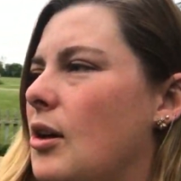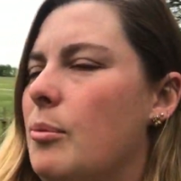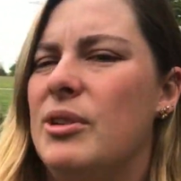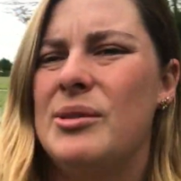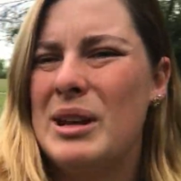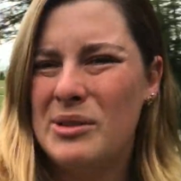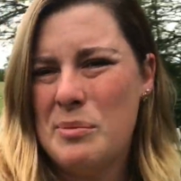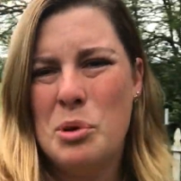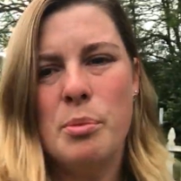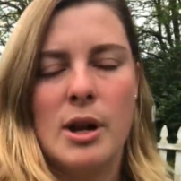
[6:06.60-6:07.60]
But sometimes they
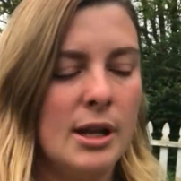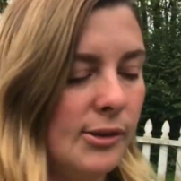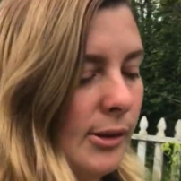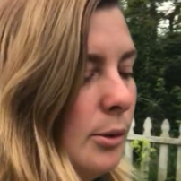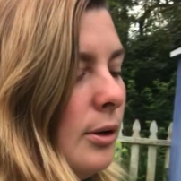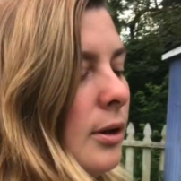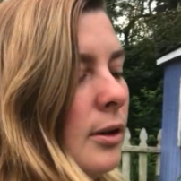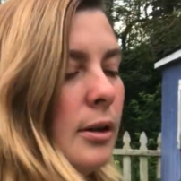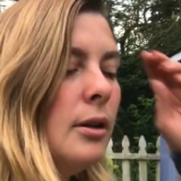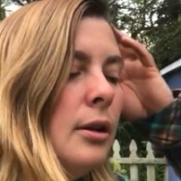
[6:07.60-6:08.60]
poop on it, so.
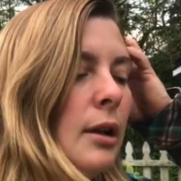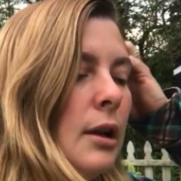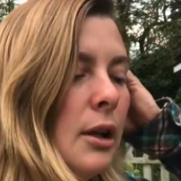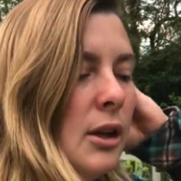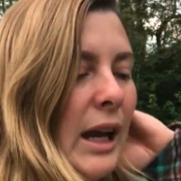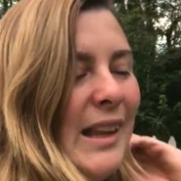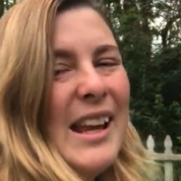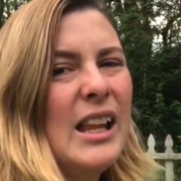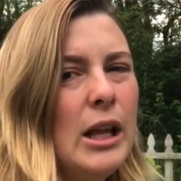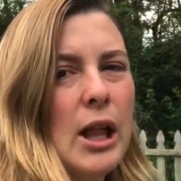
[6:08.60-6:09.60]
Isn't
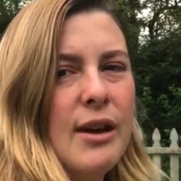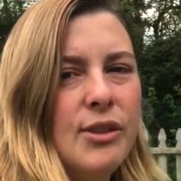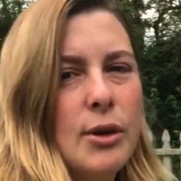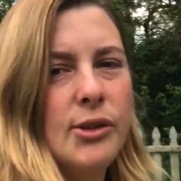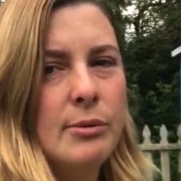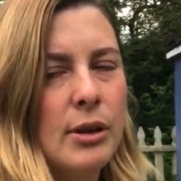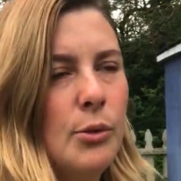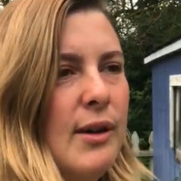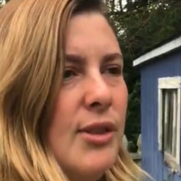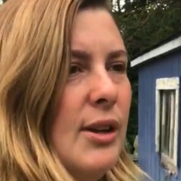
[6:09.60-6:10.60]
that like life, though? Sometimes
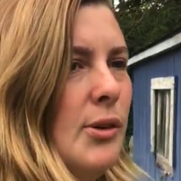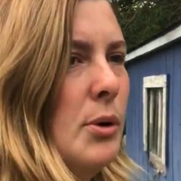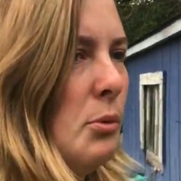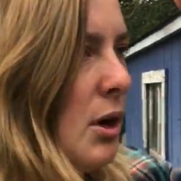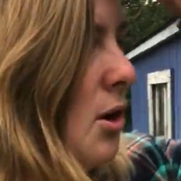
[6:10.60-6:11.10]
we have things that we work